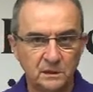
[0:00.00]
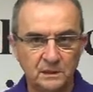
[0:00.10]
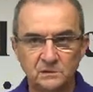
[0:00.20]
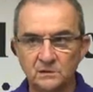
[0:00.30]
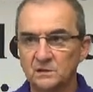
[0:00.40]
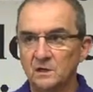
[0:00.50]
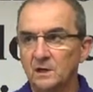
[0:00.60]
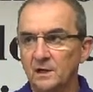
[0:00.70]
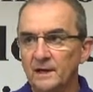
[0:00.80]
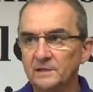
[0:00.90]
He's just,
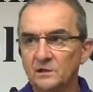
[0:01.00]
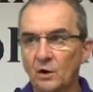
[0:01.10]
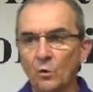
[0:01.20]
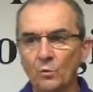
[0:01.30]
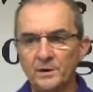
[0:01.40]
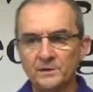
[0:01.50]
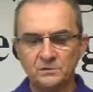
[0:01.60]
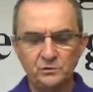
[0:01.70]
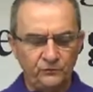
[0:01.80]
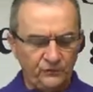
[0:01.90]
he's
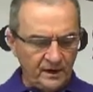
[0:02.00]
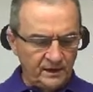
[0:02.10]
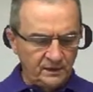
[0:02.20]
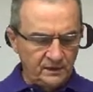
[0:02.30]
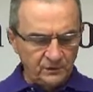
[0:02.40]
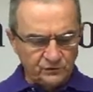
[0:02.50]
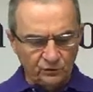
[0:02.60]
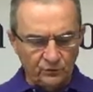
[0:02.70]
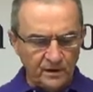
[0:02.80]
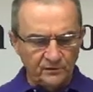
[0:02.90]
always, you'll find that
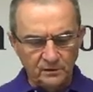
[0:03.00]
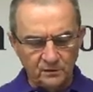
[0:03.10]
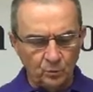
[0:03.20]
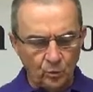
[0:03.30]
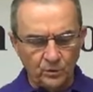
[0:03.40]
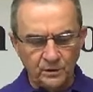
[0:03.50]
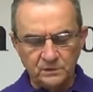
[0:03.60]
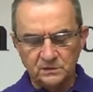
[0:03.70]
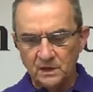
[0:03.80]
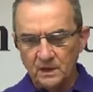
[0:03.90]
surrounding the
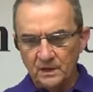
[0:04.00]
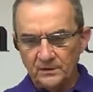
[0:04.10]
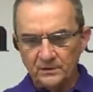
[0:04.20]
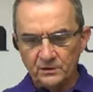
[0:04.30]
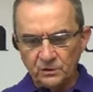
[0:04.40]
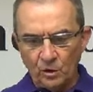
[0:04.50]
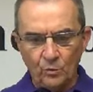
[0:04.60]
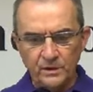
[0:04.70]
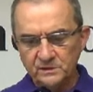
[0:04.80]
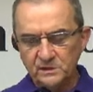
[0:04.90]
warnings, that there's
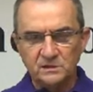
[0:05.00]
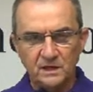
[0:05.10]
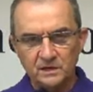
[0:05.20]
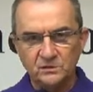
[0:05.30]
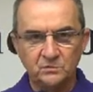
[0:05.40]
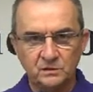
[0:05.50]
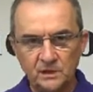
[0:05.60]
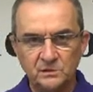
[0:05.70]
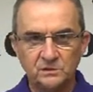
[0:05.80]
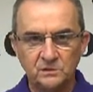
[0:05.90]
always this
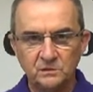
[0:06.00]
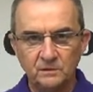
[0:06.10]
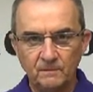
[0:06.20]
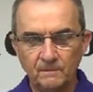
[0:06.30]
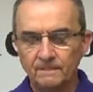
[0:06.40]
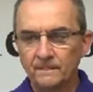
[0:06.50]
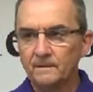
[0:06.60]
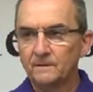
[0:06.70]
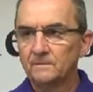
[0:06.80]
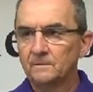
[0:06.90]
exhortation,
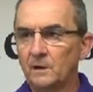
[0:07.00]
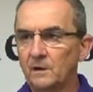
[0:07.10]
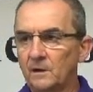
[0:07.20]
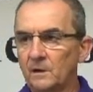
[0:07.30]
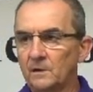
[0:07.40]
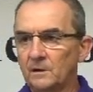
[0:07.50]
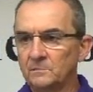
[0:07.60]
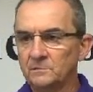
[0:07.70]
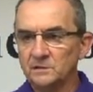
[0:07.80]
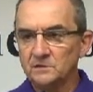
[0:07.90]
uh,
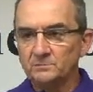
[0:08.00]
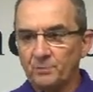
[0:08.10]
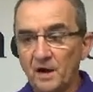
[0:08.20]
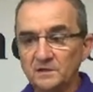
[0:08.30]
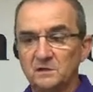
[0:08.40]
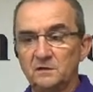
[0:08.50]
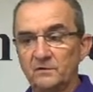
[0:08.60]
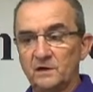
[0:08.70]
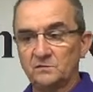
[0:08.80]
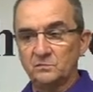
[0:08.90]
uh, these, these
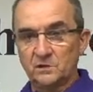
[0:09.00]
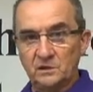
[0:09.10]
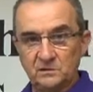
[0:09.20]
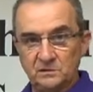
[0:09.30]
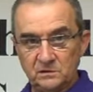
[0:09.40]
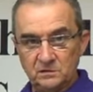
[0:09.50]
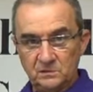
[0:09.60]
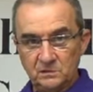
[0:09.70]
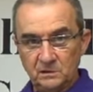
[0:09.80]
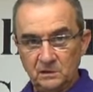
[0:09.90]
positive
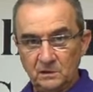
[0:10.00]
exhortations